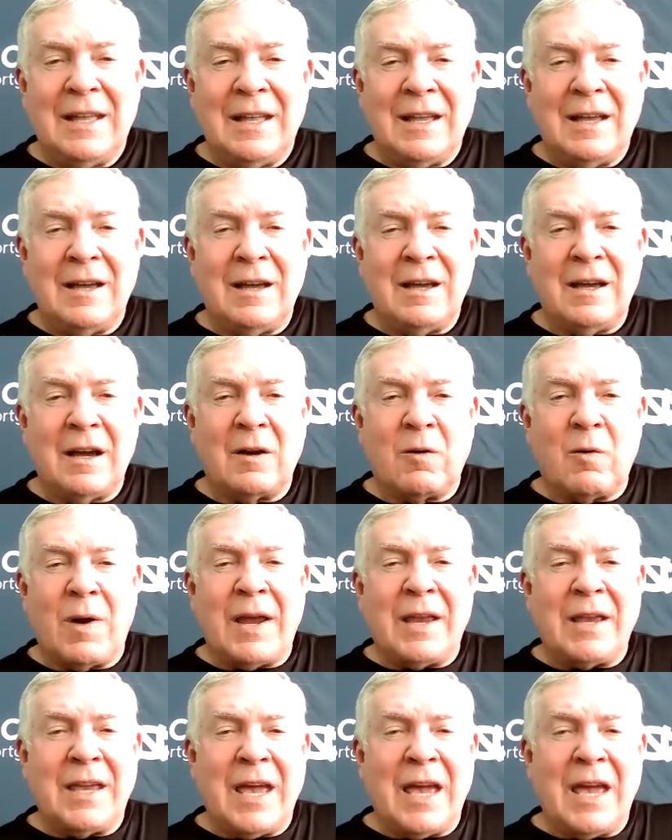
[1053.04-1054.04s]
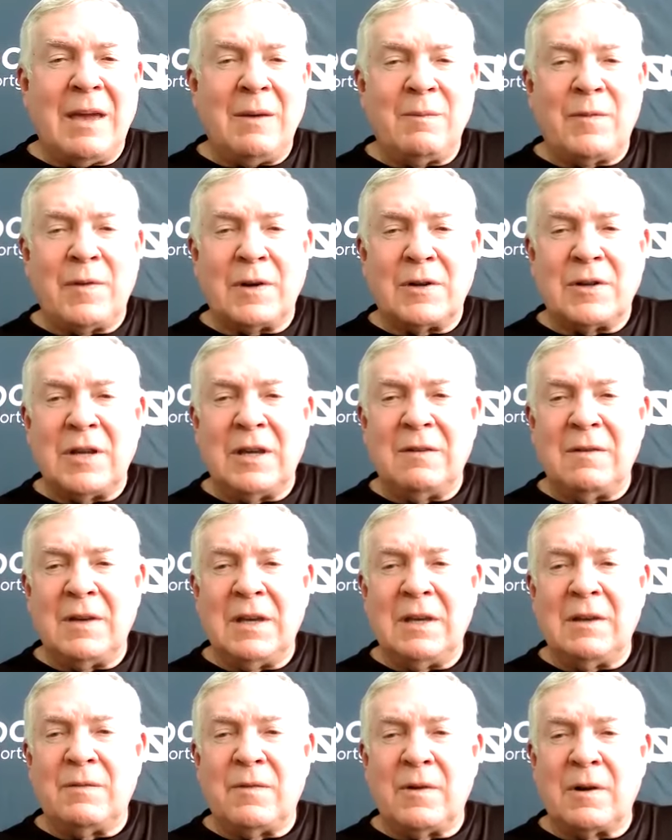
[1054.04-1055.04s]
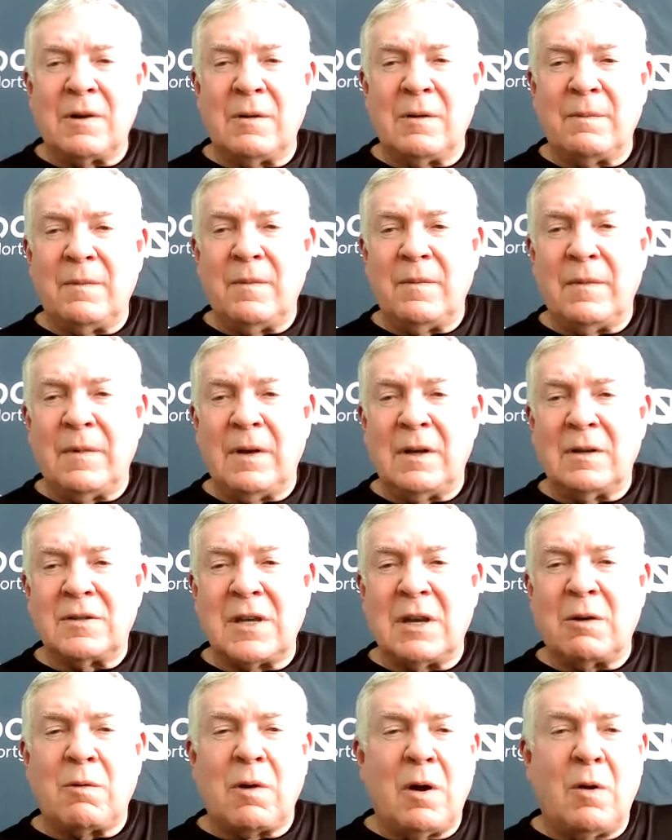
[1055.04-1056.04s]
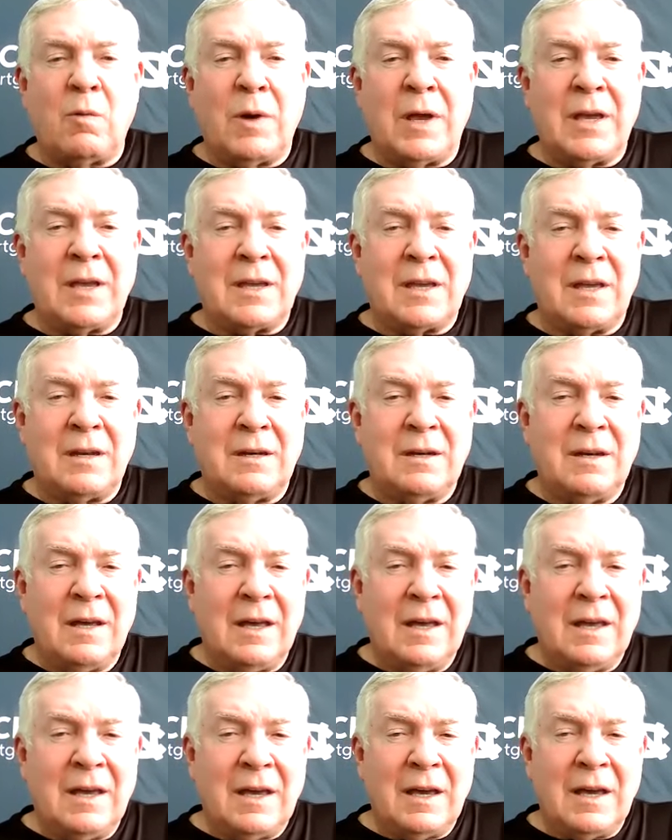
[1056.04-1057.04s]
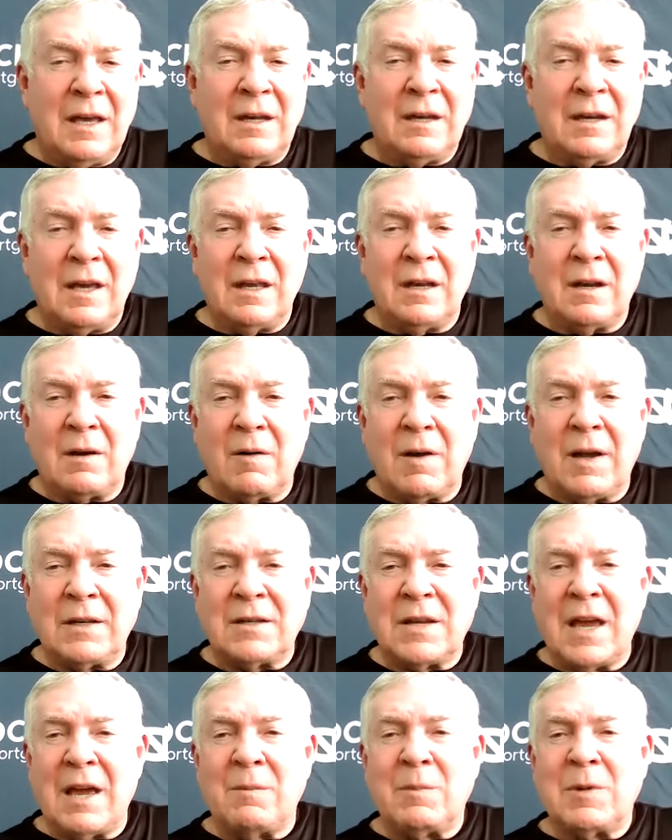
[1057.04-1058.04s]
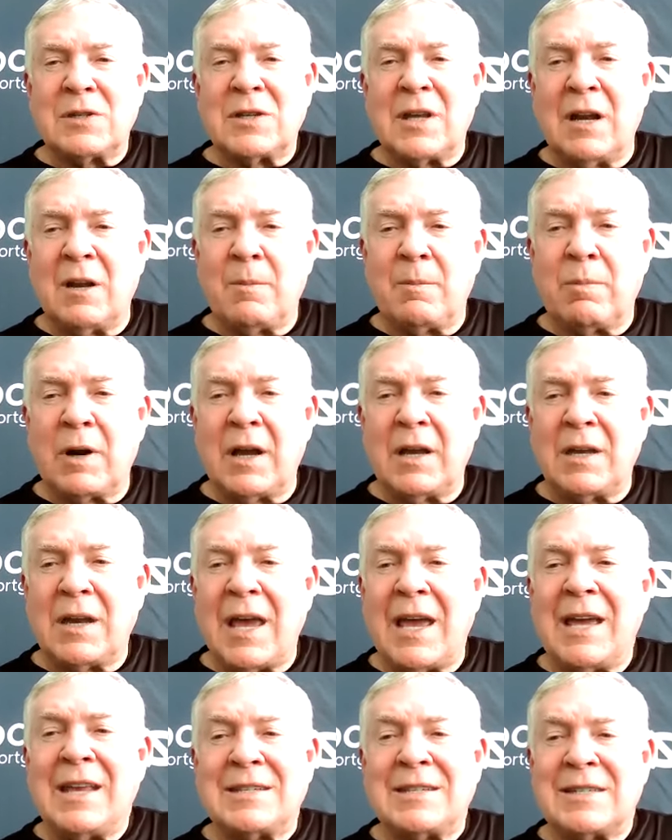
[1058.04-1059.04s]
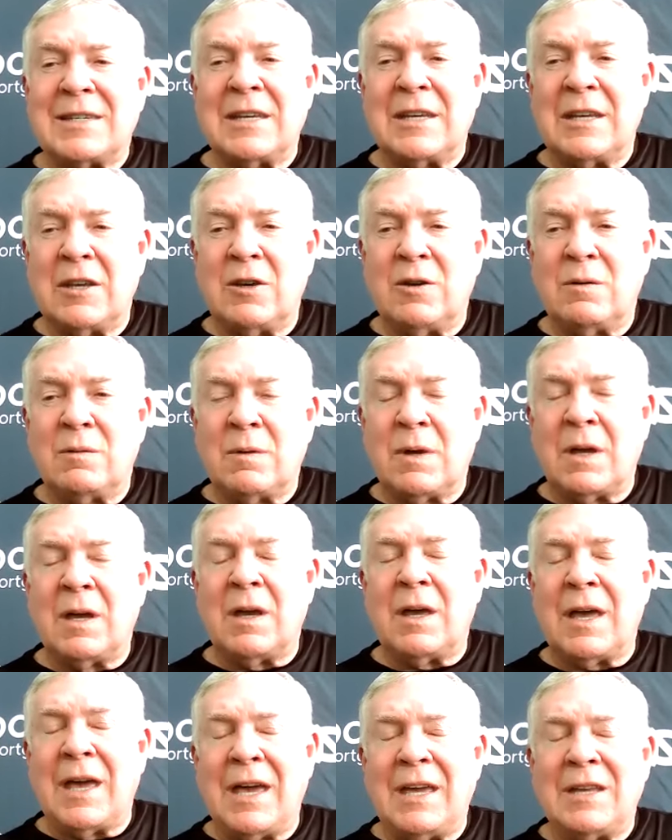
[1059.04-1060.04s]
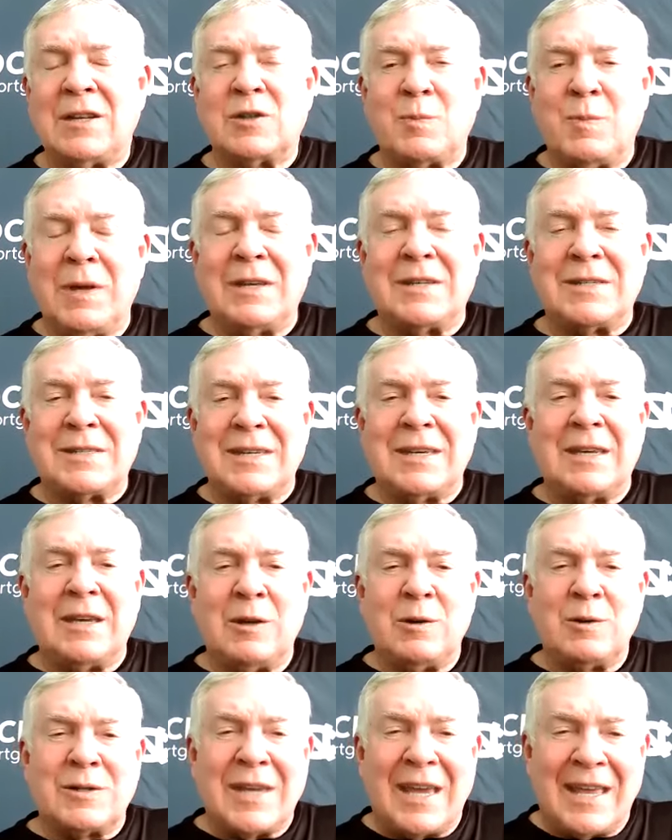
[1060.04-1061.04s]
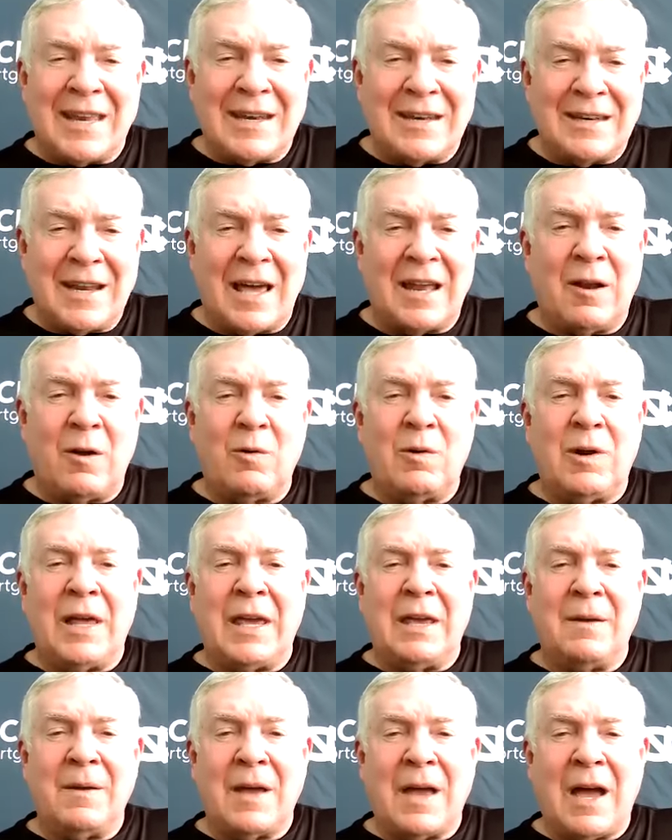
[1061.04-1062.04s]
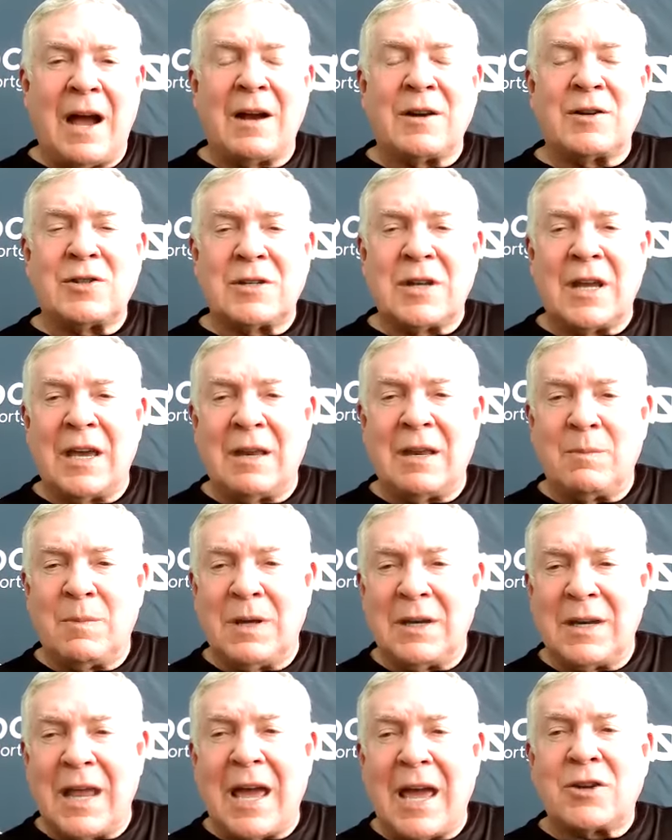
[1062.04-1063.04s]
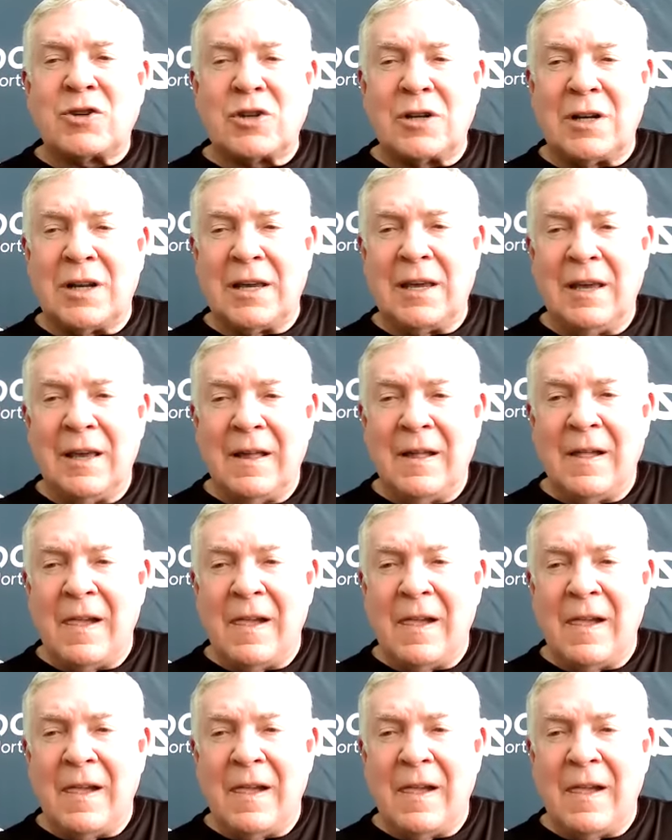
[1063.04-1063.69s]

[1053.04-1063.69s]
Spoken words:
a great game for TV for a 0 week, and a great time to celebrate HBCUs, and not only our state, but nationally.